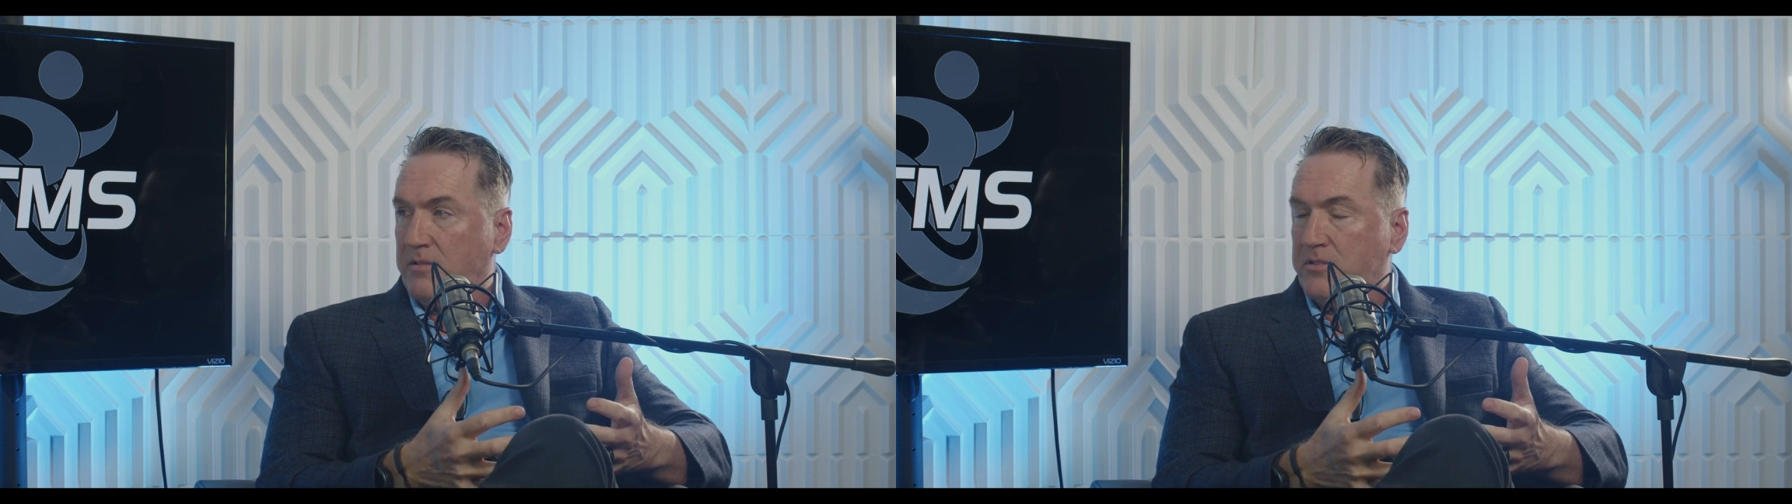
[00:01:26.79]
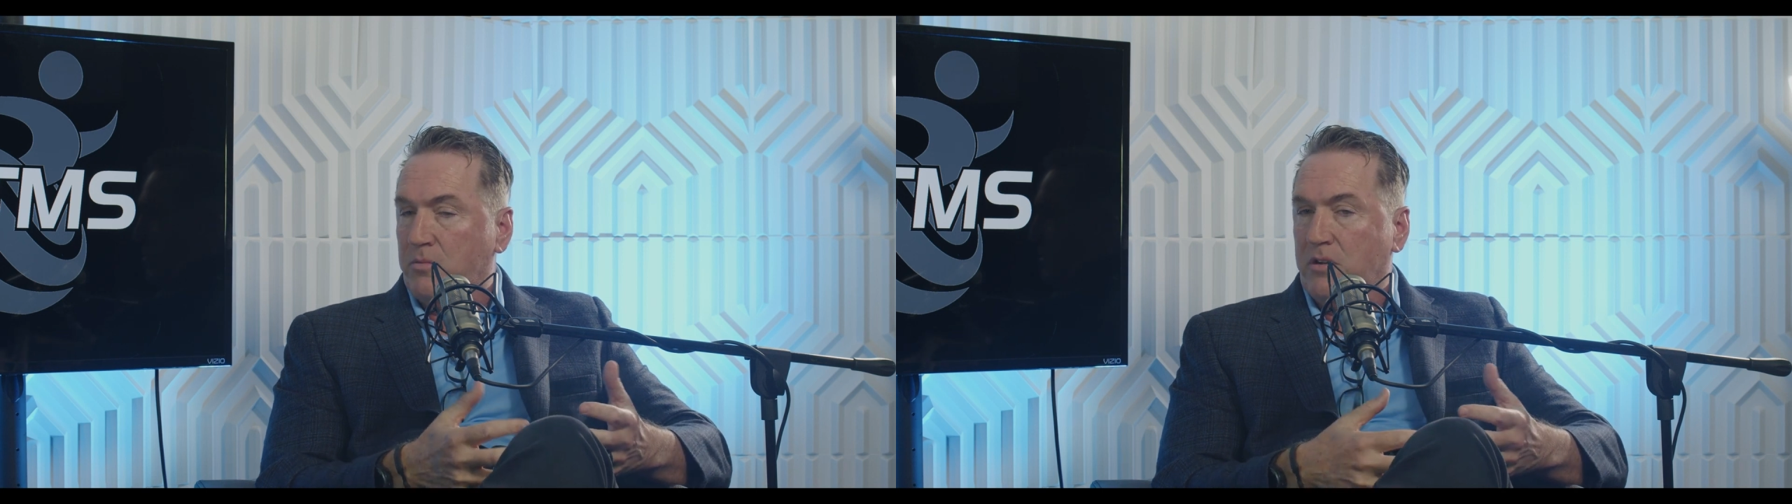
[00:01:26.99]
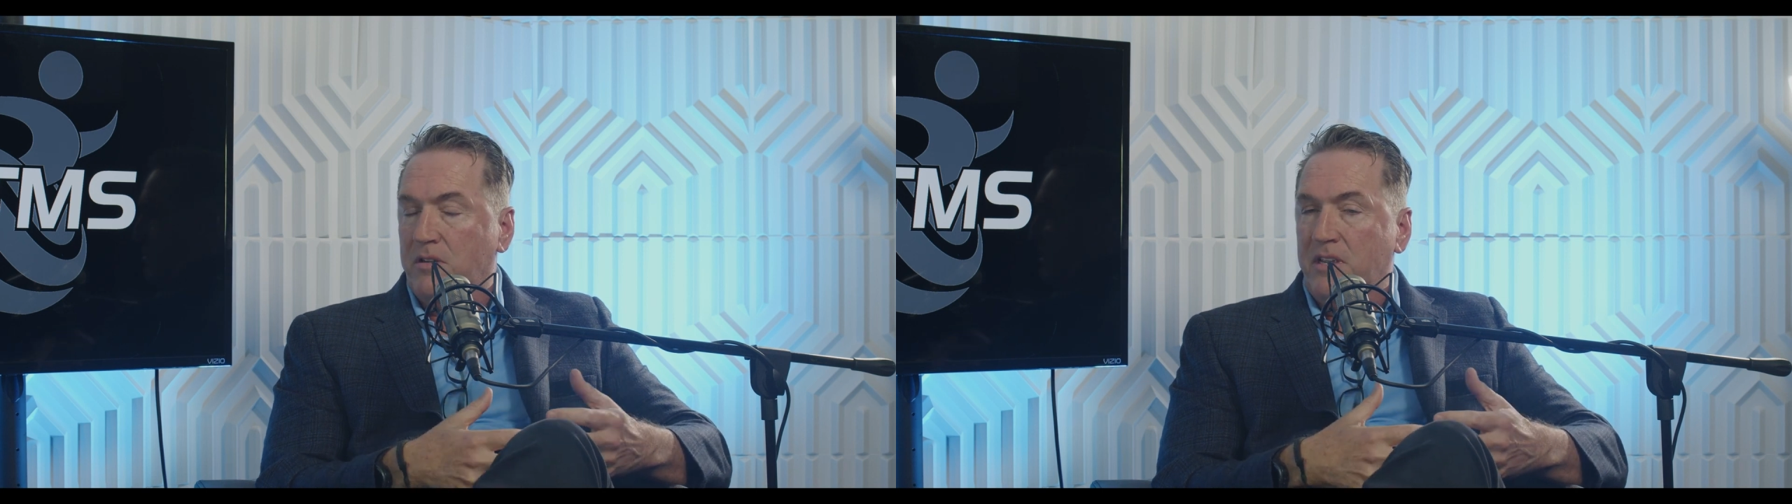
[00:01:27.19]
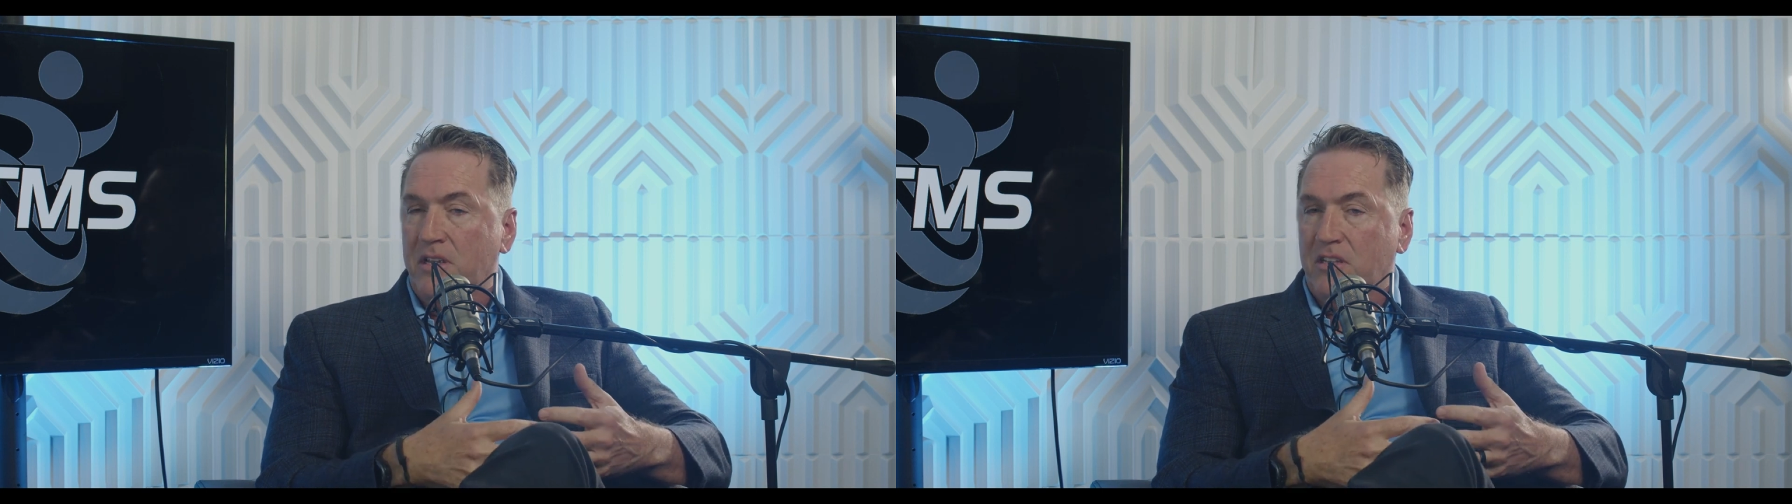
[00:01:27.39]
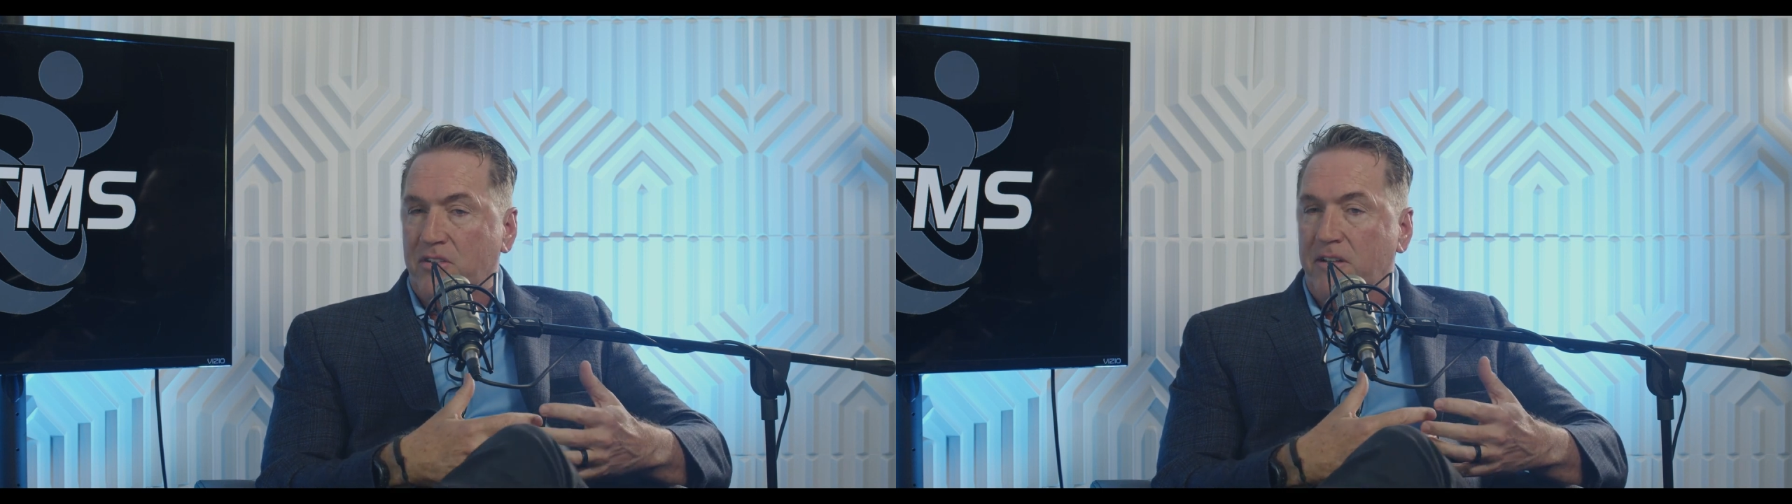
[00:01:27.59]
So we're
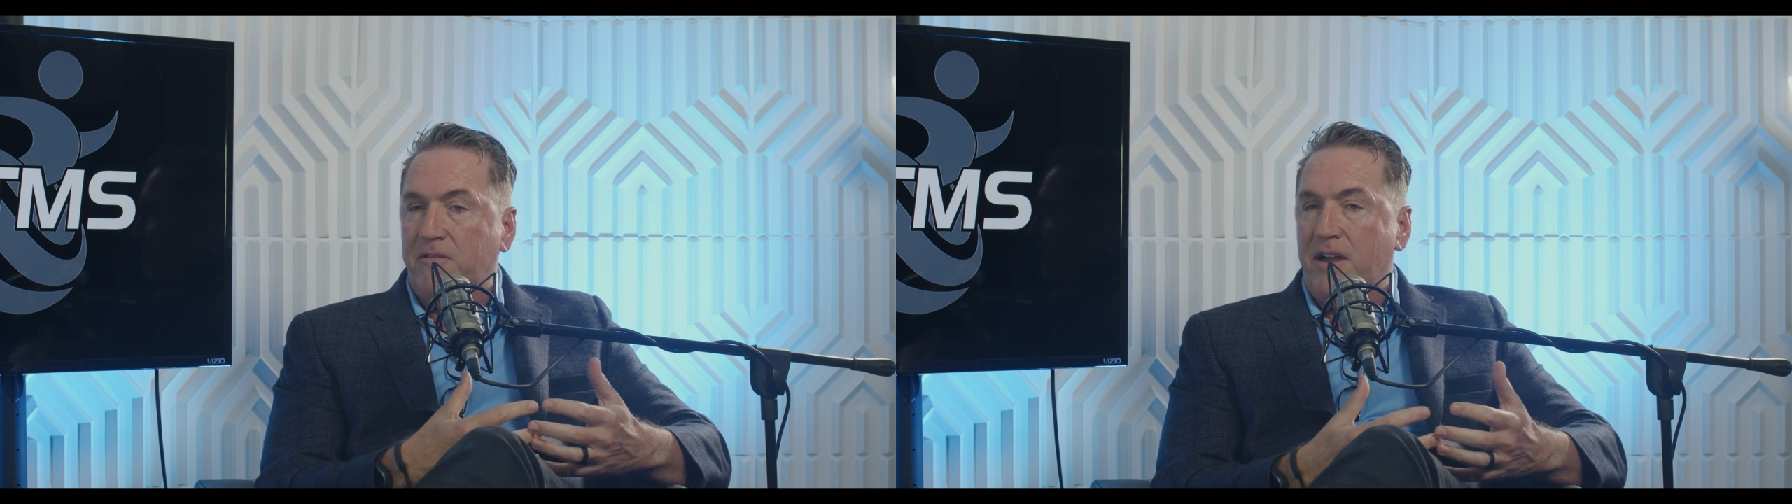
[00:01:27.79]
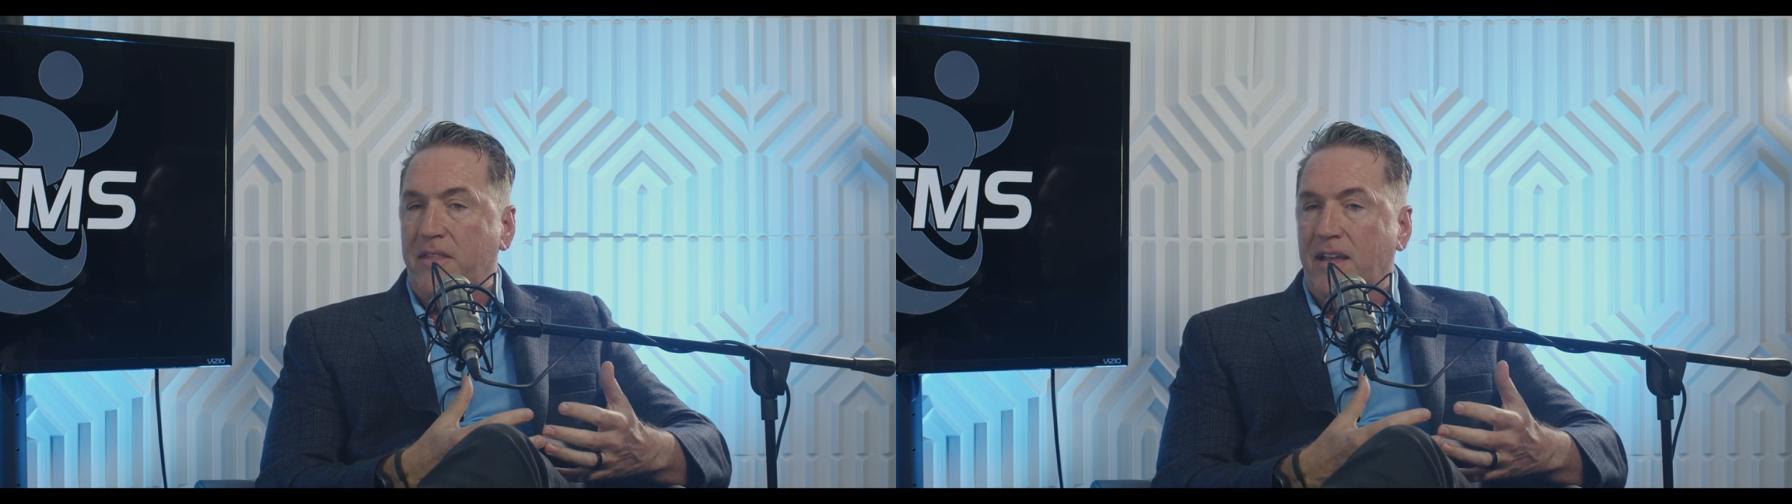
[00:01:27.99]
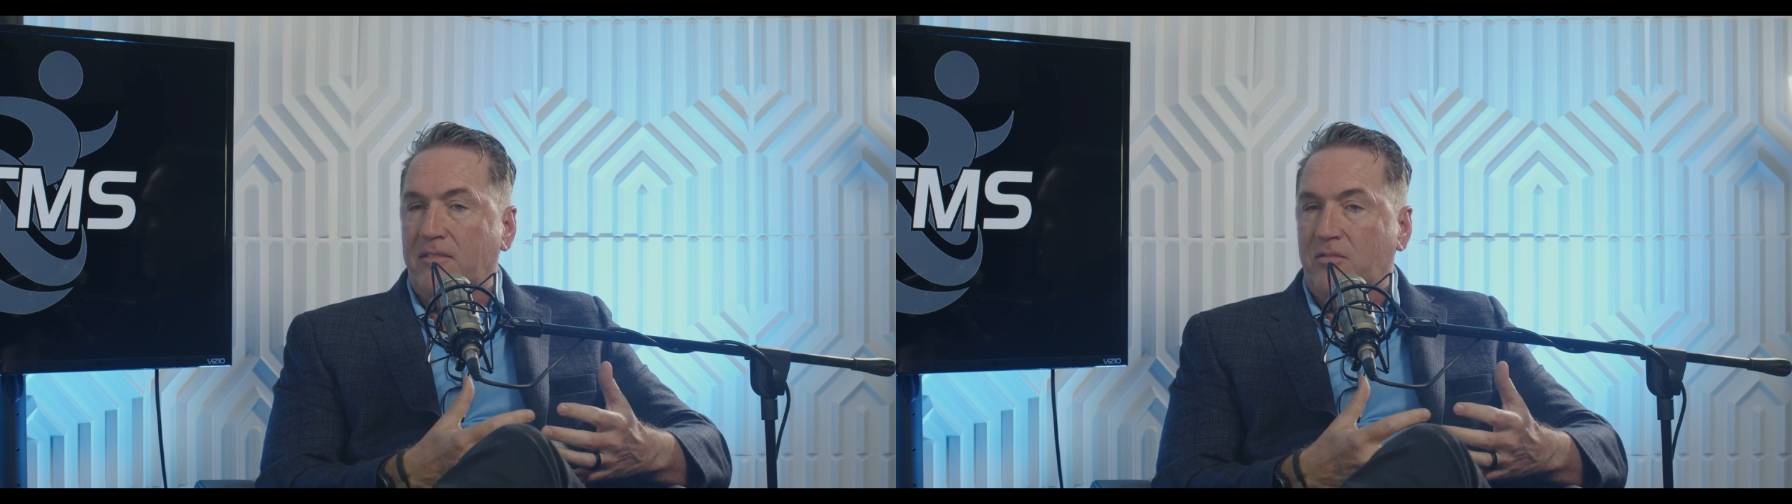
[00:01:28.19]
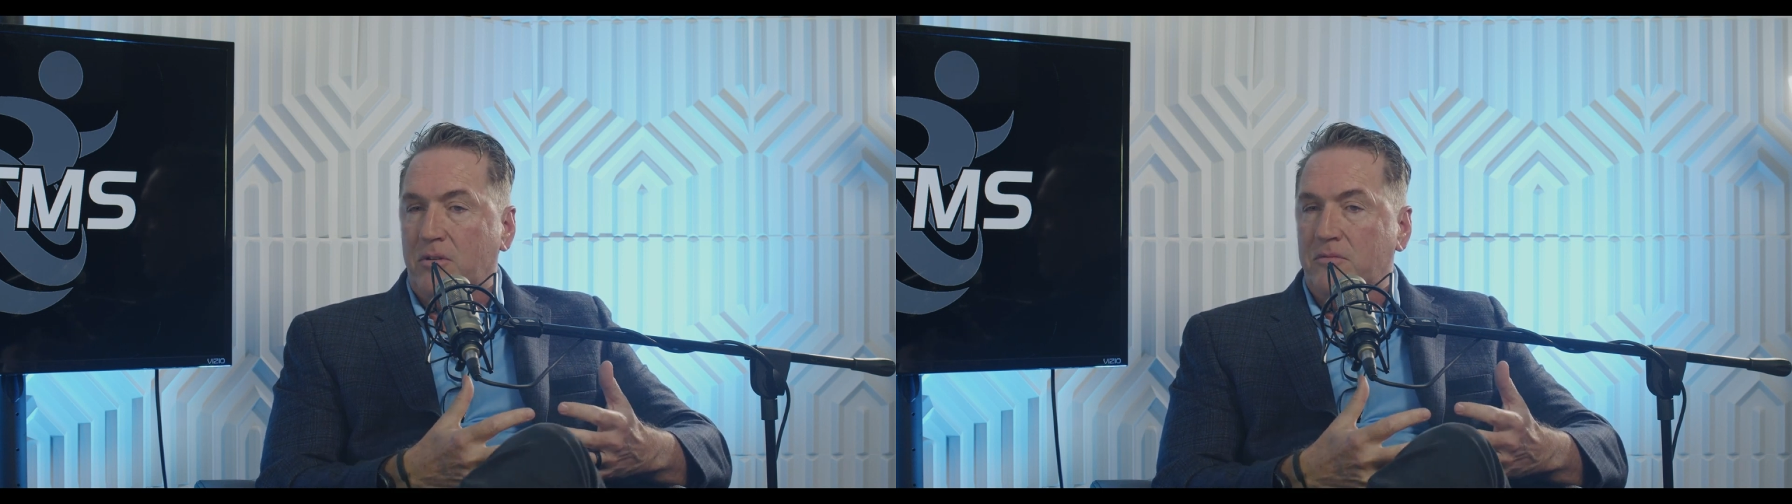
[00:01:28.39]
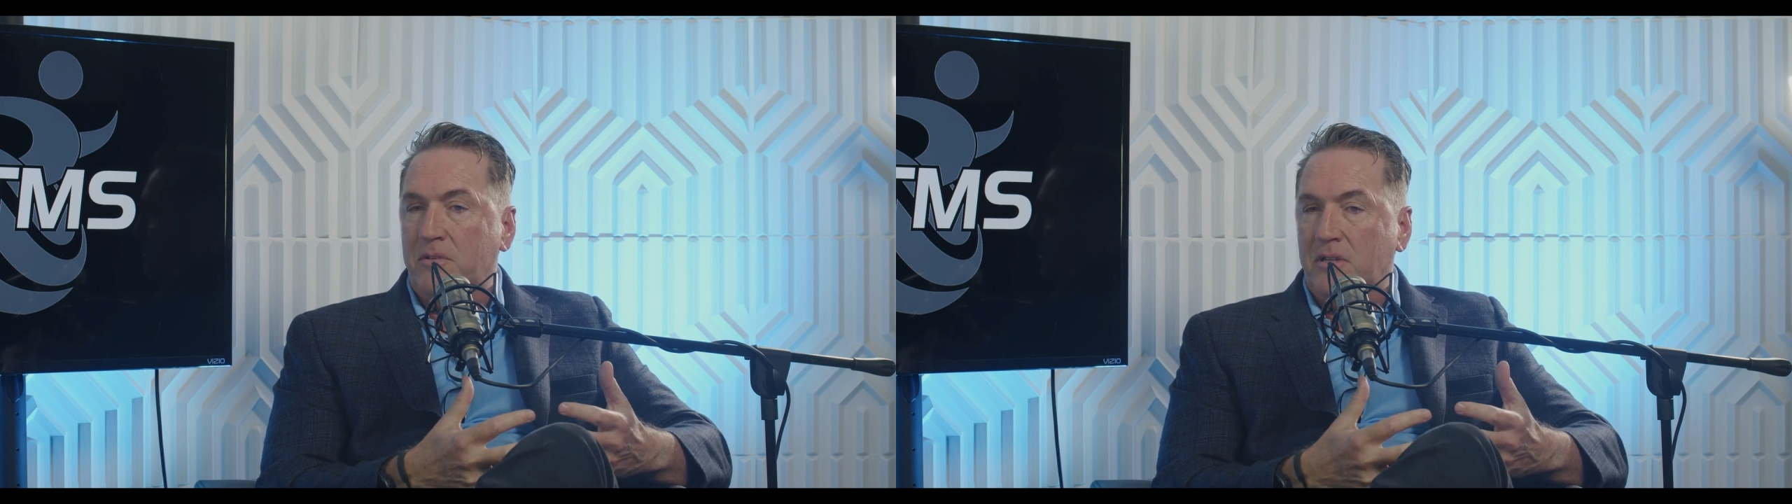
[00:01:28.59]
trying to find that sort
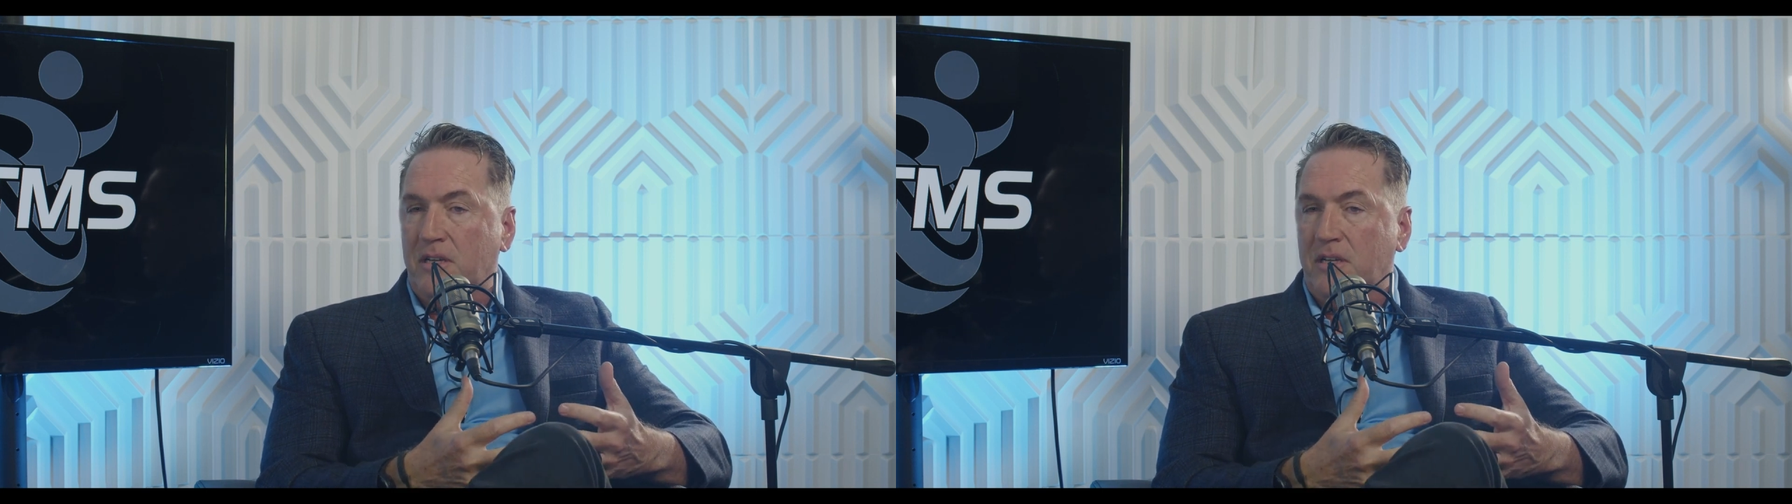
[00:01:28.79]
of